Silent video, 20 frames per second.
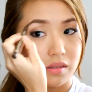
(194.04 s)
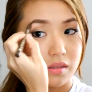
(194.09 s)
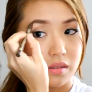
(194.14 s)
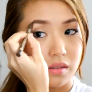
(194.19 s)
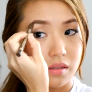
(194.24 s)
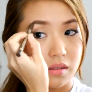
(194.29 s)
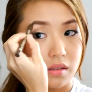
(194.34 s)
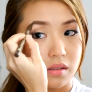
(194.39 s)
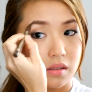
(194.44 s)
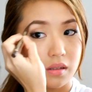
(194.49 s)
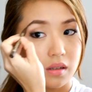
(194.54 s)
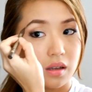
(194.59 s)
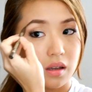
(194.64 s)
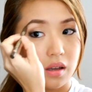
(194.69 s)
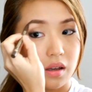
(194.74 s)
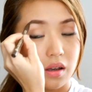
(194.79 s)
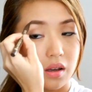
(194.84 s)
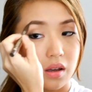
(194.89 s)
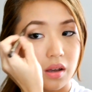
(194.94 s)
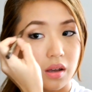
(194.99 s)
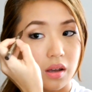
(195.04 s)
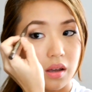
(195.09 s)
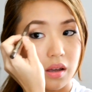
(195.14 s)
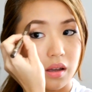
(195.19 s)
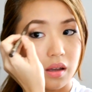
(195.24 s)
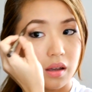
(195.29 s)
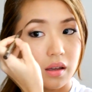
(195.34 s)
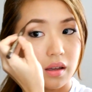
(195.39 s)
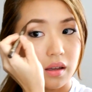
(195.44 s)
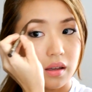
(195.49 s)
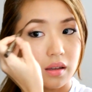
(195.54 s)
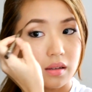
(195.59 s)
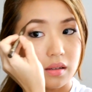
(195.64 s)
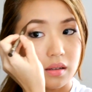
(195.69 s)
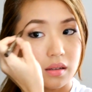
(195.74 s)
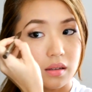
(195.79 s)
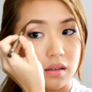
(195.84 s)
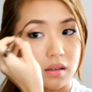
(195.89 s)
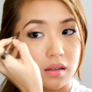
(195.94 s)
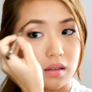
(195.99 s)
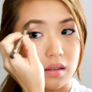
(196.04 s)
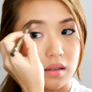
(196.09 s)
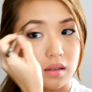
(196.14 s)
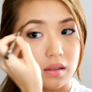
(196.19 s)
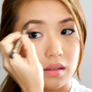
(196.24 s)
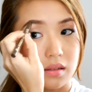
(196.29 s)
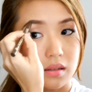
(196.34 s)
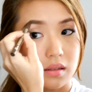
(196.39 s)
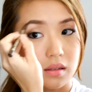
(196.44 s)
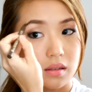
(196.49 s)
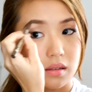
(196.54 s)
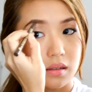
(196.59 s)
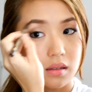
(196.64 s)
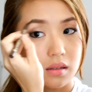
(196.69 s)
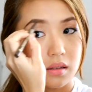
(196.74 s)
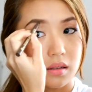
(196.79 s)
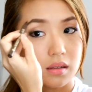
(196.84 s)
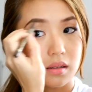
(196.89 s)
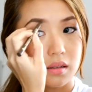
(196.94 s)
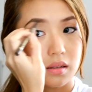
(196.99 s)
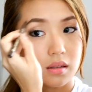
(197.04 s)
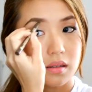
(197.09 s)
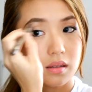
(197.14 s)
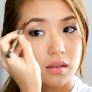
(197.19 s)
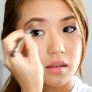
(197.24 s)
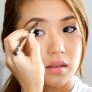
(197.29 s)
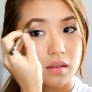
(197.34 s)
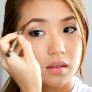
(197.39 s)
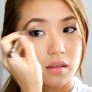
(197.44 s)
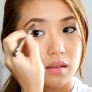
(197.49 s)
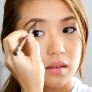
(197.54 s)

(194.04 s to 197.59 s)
Nothing is said.